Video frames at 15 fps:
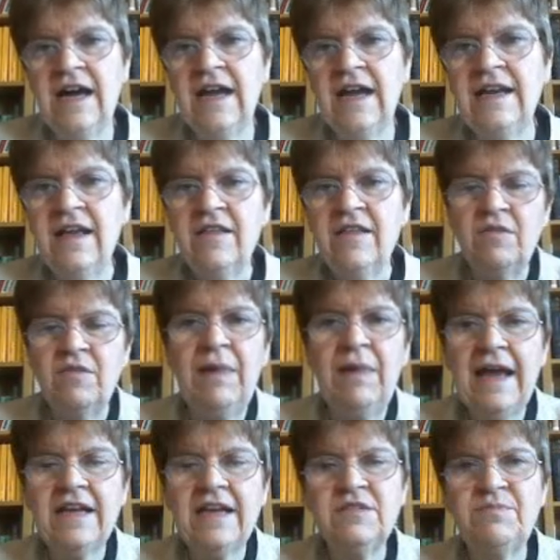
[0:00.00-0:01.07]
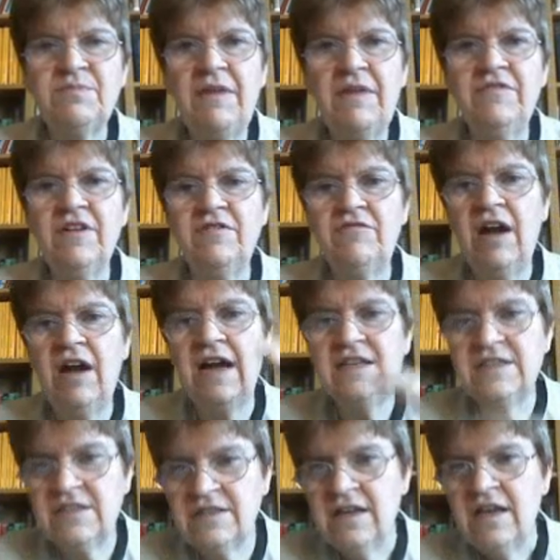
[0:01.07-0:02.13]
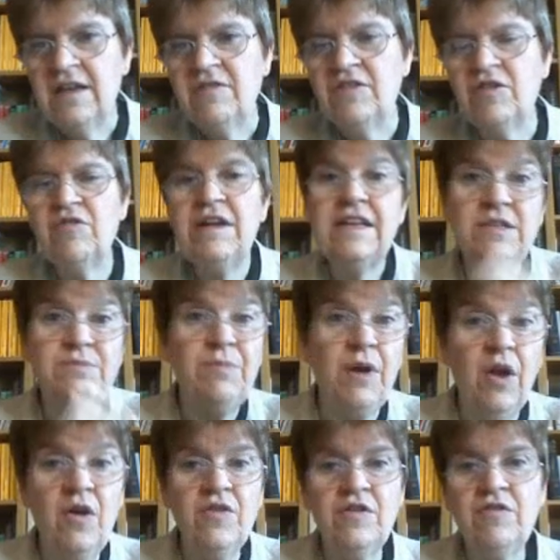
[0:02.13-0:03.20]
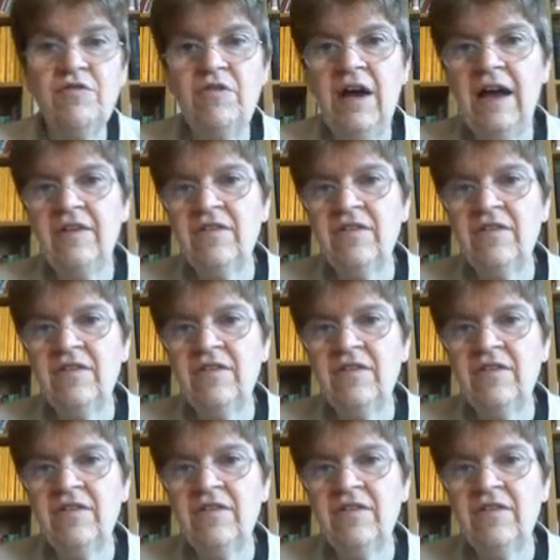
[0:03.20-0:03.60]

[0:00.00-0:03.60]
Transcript: The black is above the horizon. The green is below the horizon.